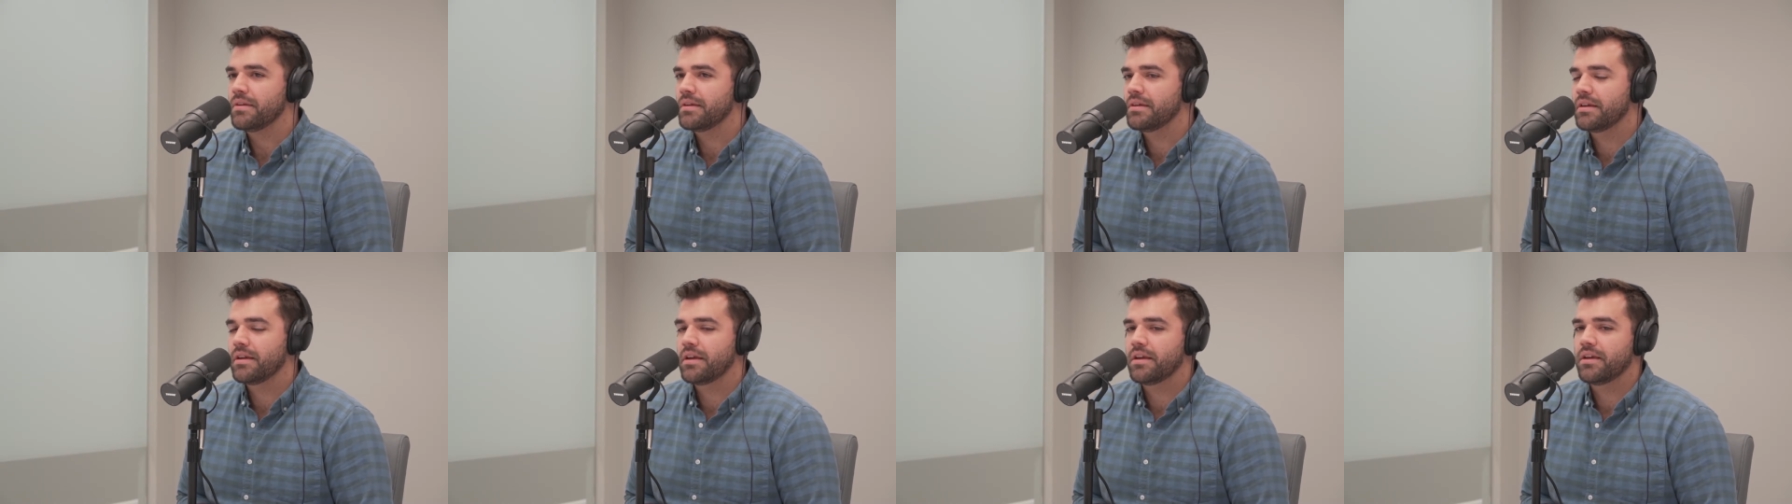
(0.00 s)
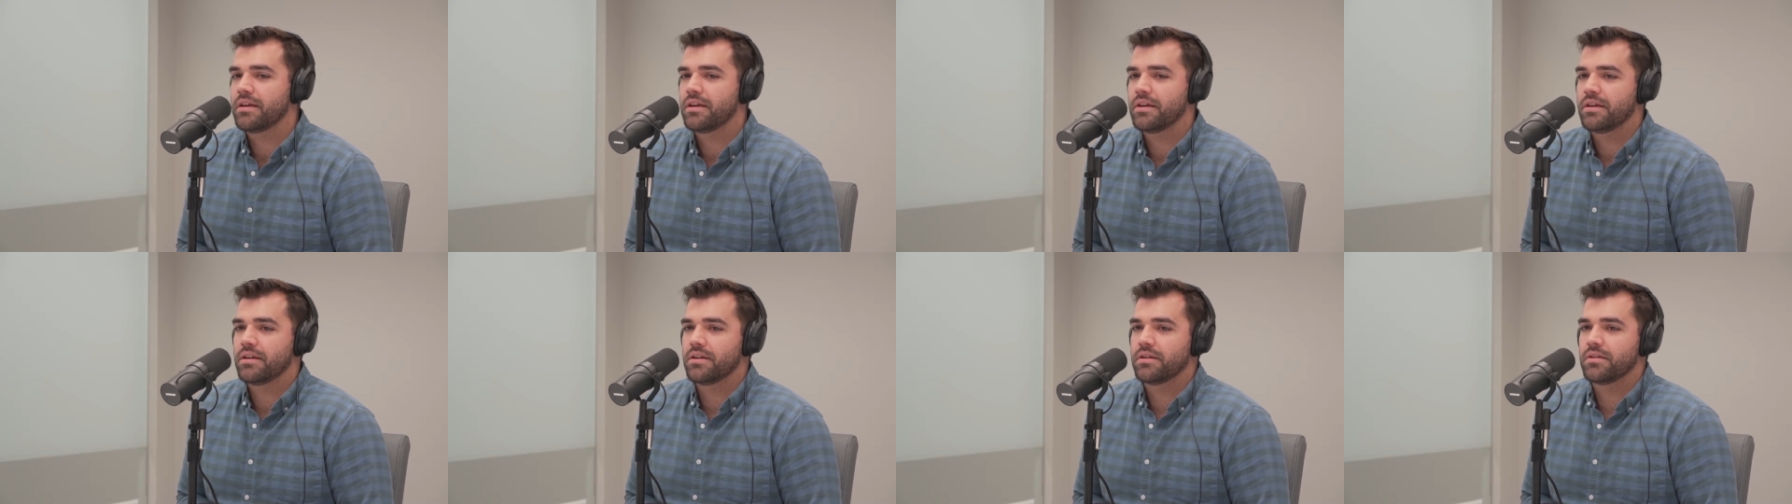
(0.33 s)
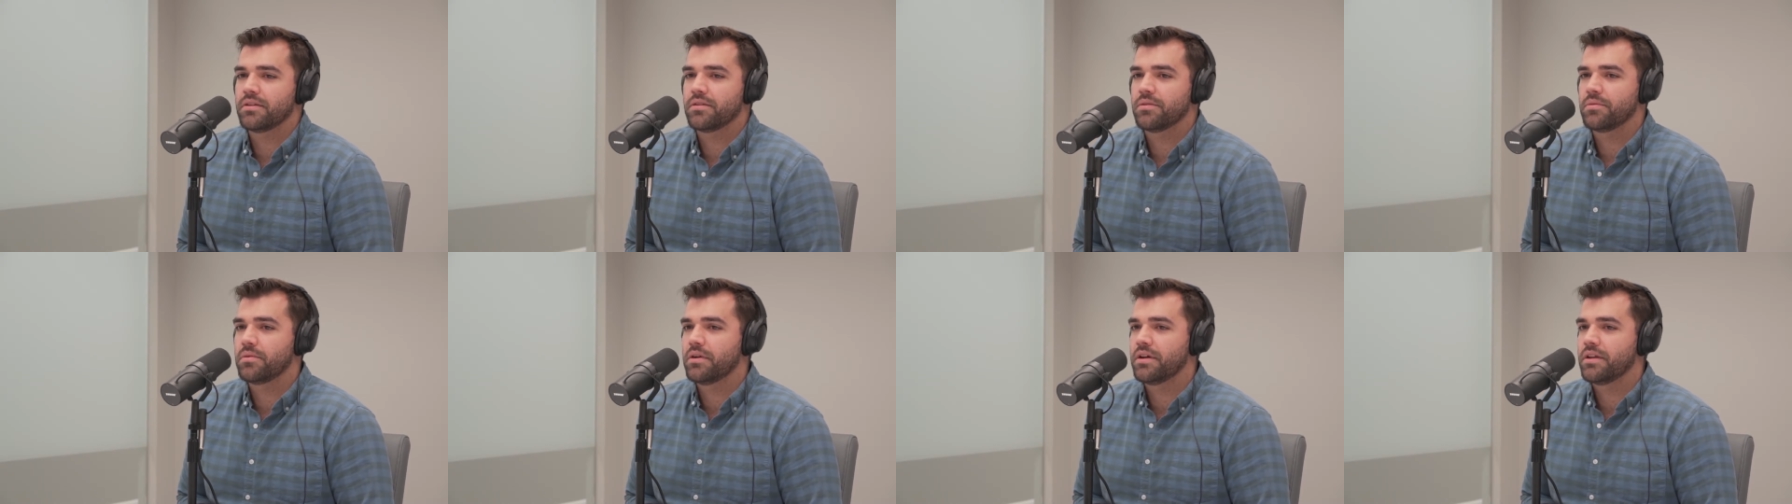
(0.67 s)
and
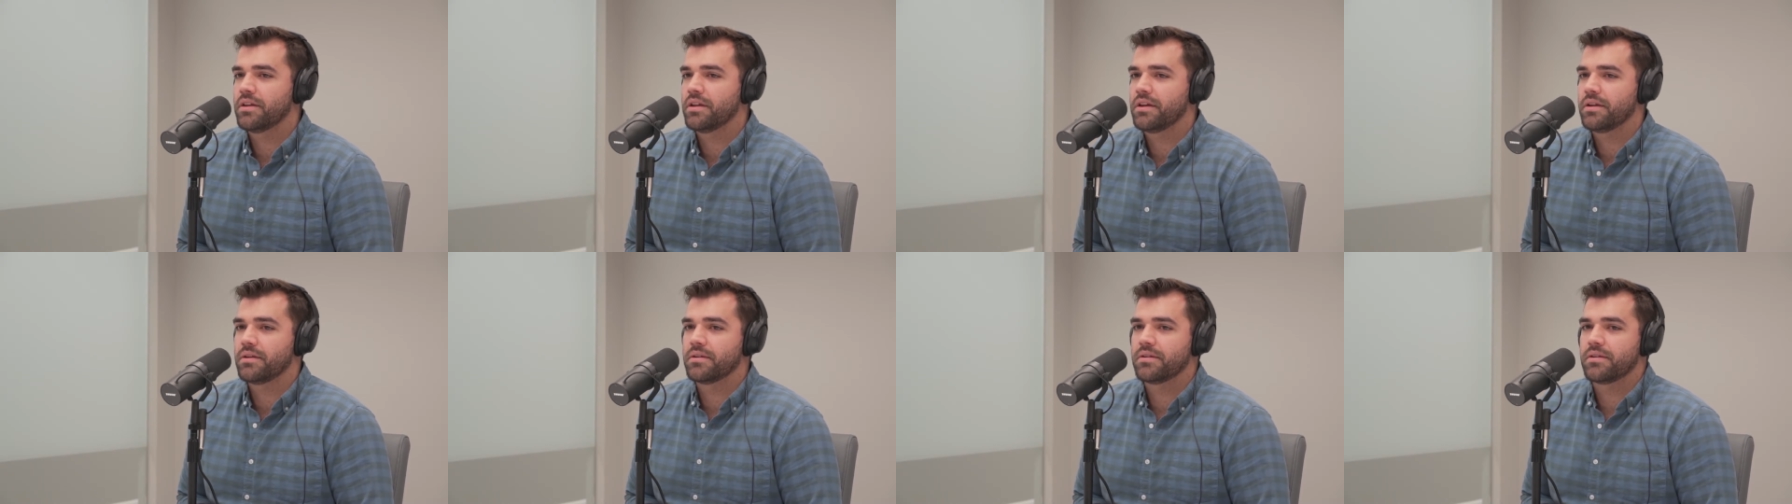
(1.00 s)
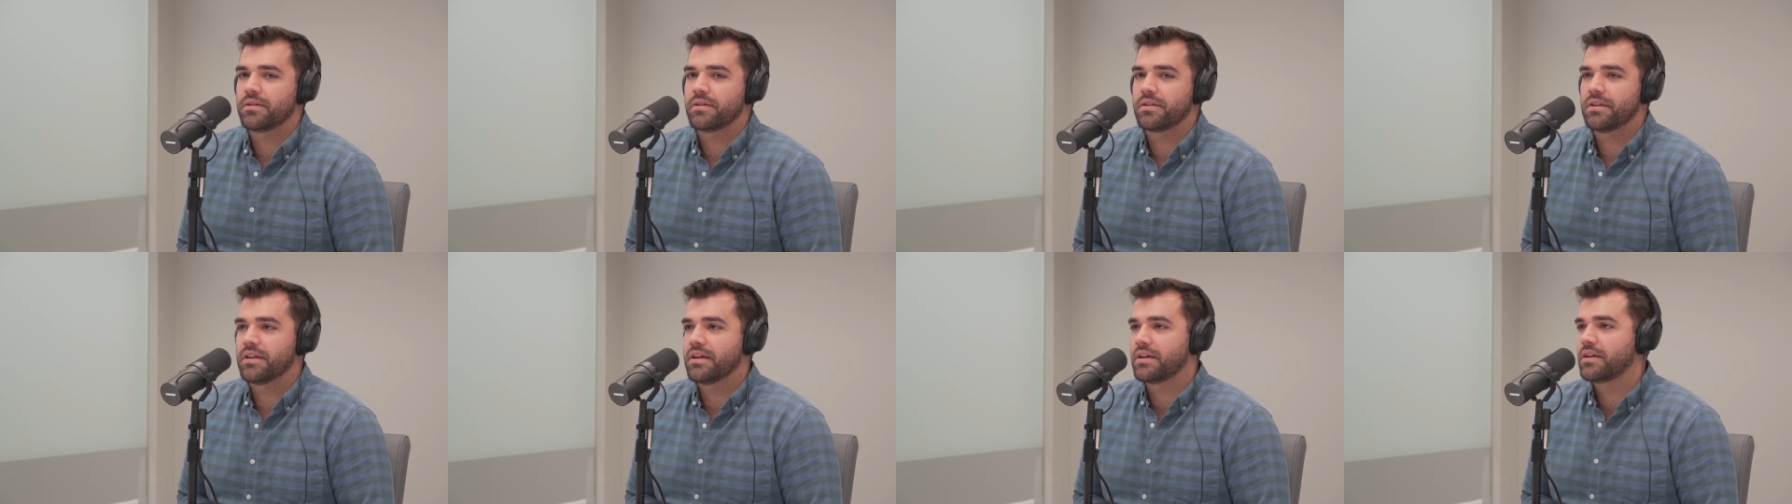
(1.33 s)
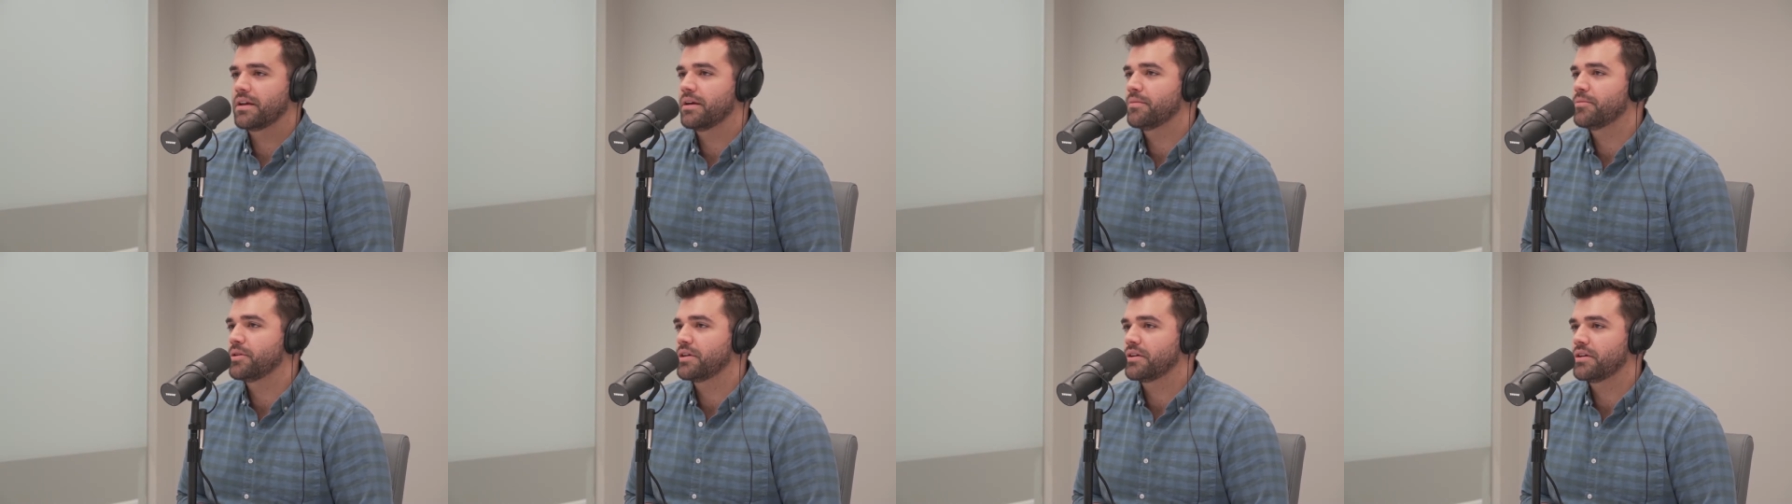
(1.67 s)
the way that they
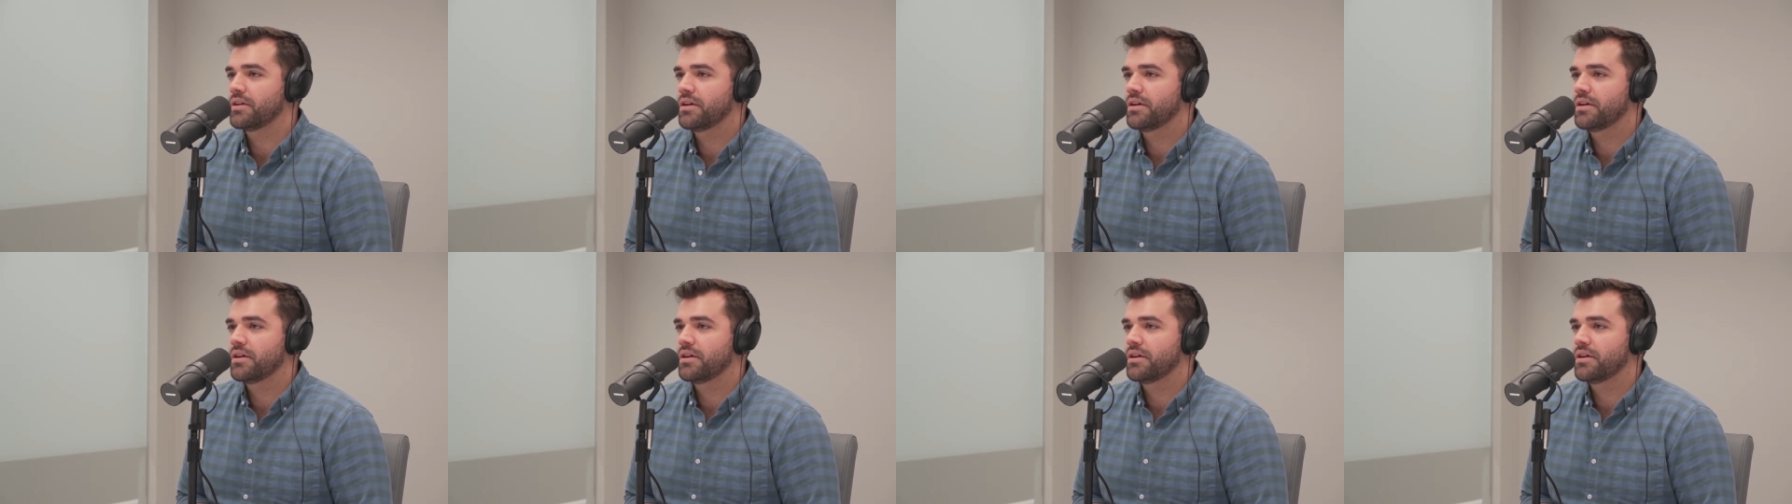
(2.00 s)
come and